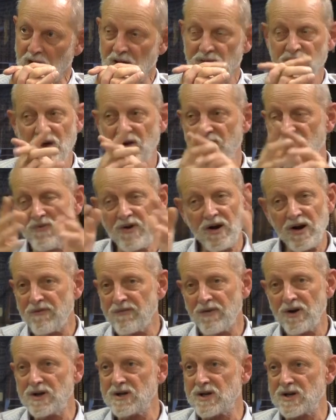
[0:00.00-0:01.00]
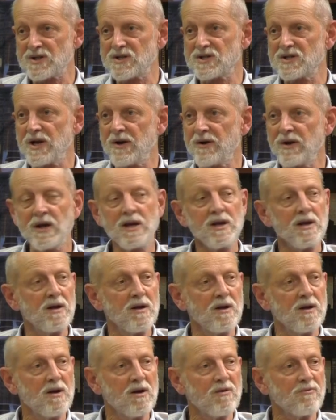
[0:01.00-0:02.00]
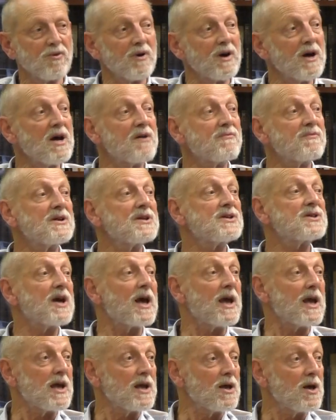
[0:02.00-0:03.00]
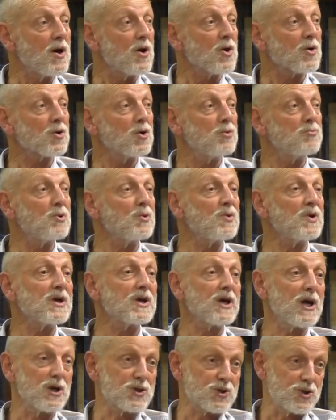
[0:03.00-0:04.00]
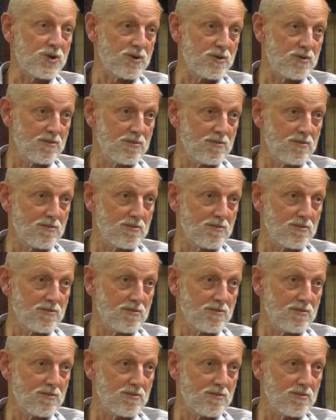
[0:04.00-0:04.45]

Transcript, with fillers: and they're very, very necessary for everyday communication.